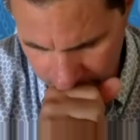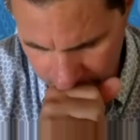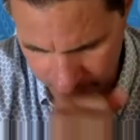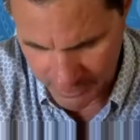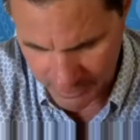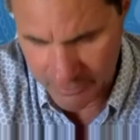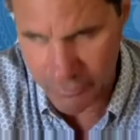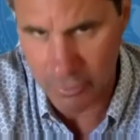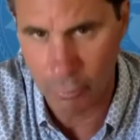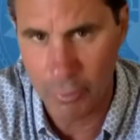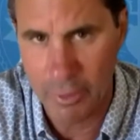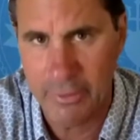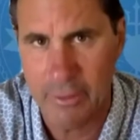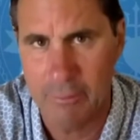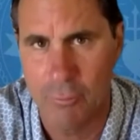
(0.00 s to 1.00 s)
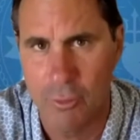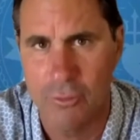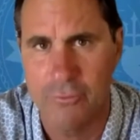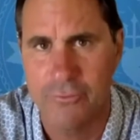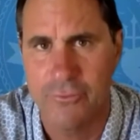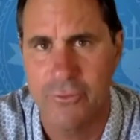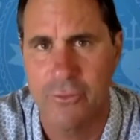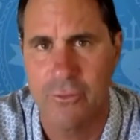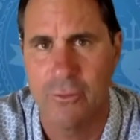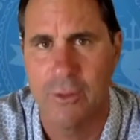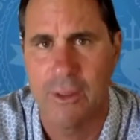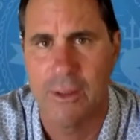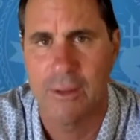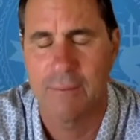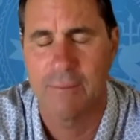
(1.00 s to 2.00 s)
And so we then moved
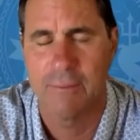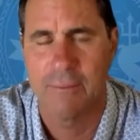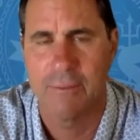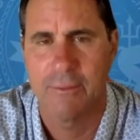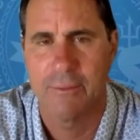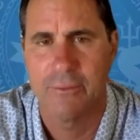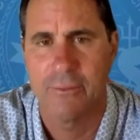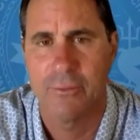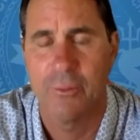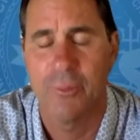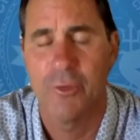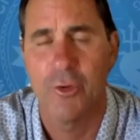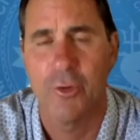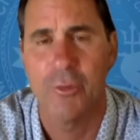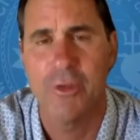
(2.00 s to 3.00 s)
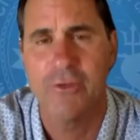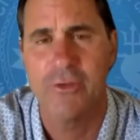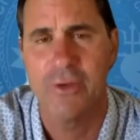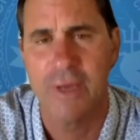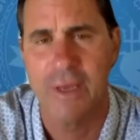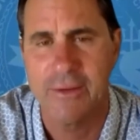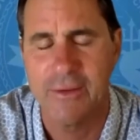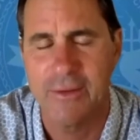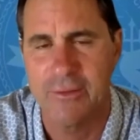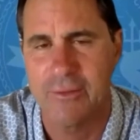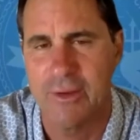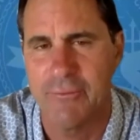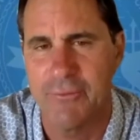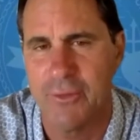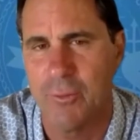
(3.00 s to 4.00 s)
to Imperial Beach in
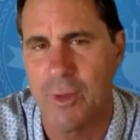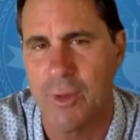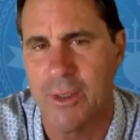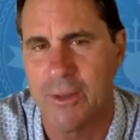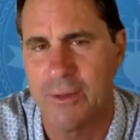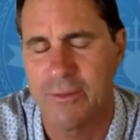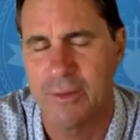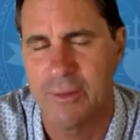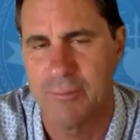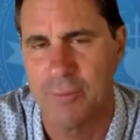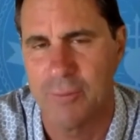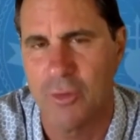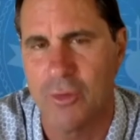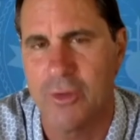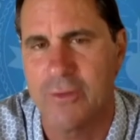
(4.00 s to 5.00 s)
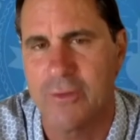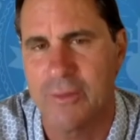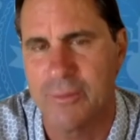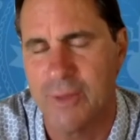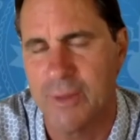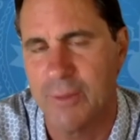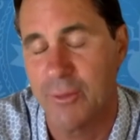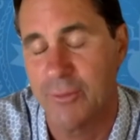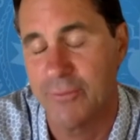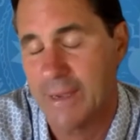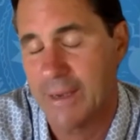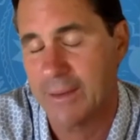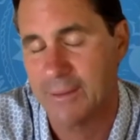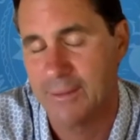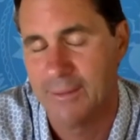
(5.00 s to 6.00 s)
1971 in early September. In
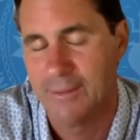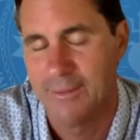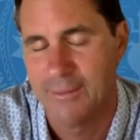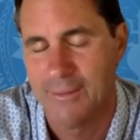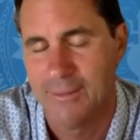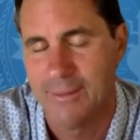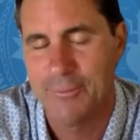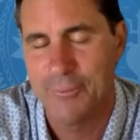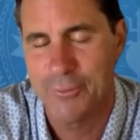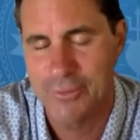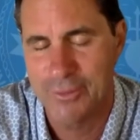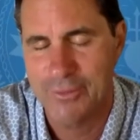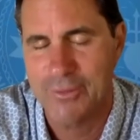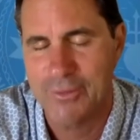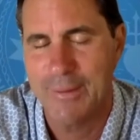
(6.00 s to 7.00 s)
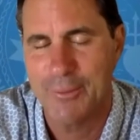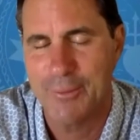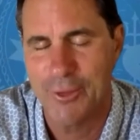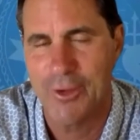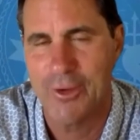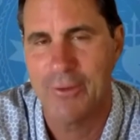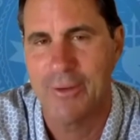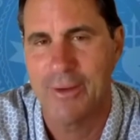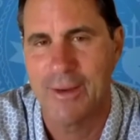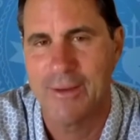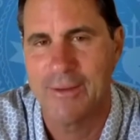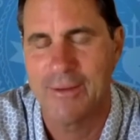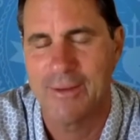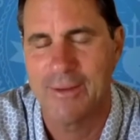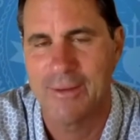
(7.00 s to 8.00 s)
fact, it was this time of the year in
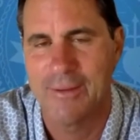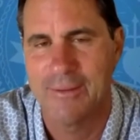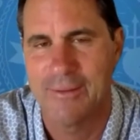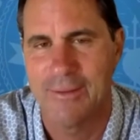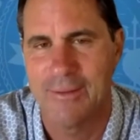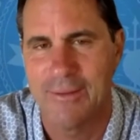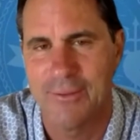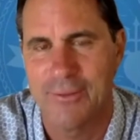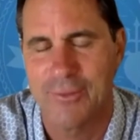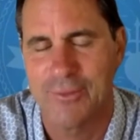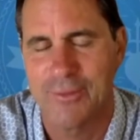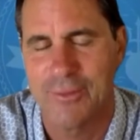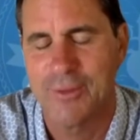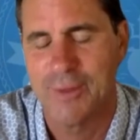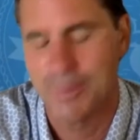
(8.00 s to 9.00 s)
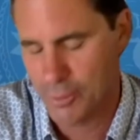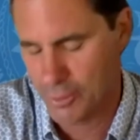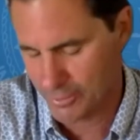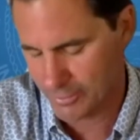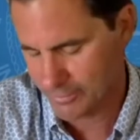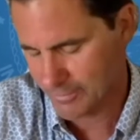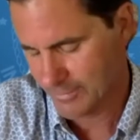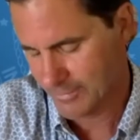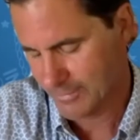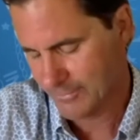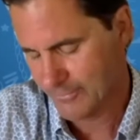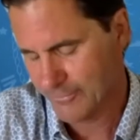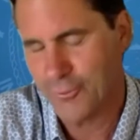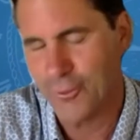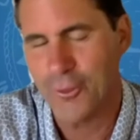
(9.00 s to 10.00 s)
this is September
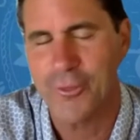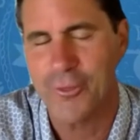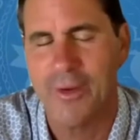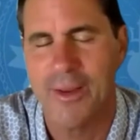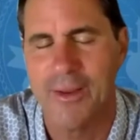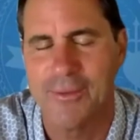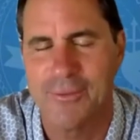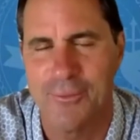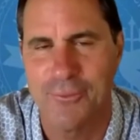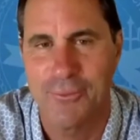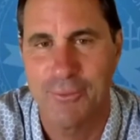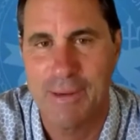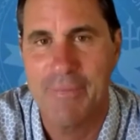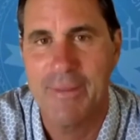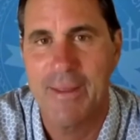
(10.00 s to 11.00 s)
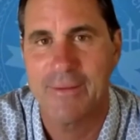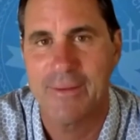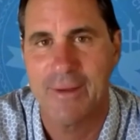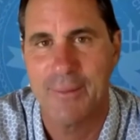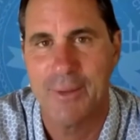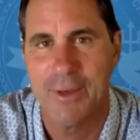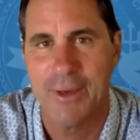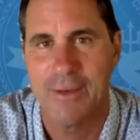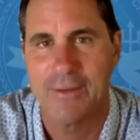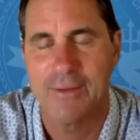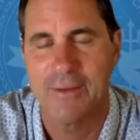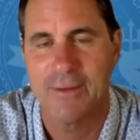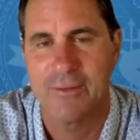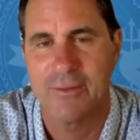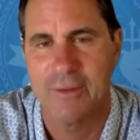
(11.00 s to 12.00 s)
4th today. So it was around that time in
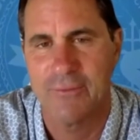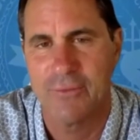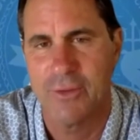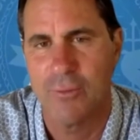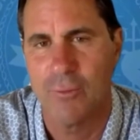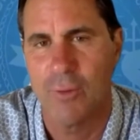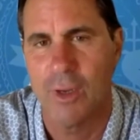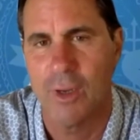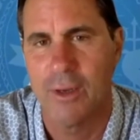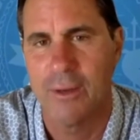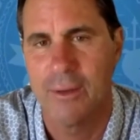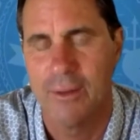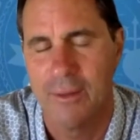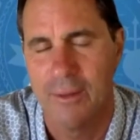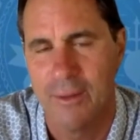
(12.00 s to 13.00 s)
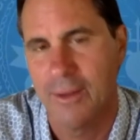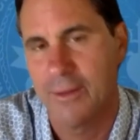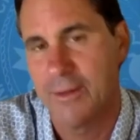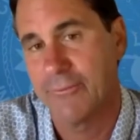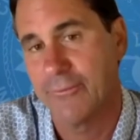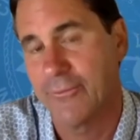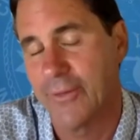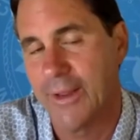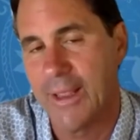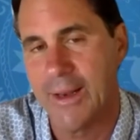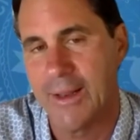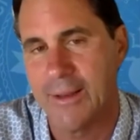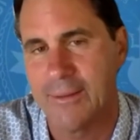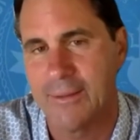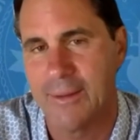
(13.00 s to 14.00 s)
1971. I'll never forget
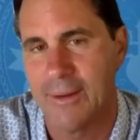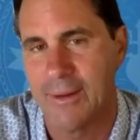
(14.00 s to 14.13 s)
it. And